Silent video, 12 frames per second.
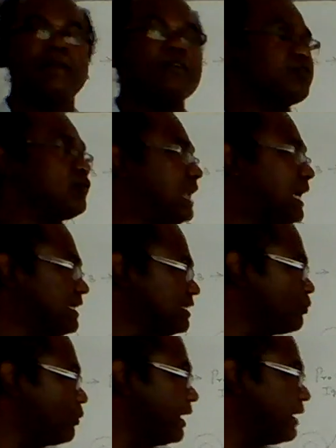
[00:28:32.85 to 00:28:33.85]
So that
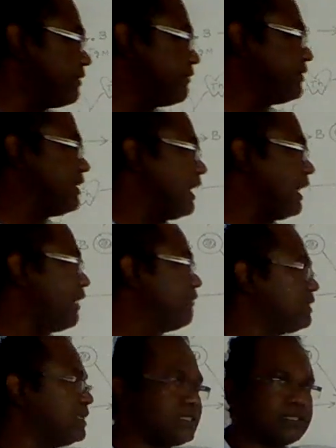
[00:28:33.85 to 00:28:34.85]
is why we
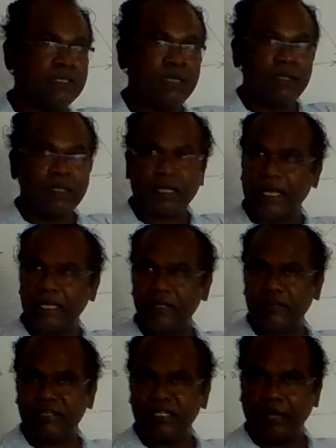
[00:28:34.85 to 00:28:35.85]
have this kind
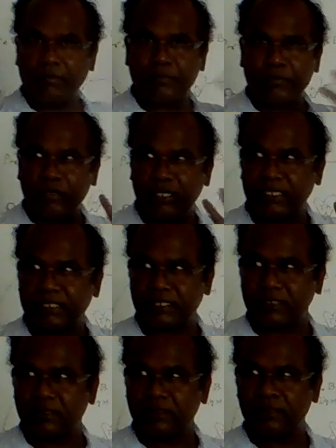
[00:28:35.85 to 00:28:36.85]
of a double protection.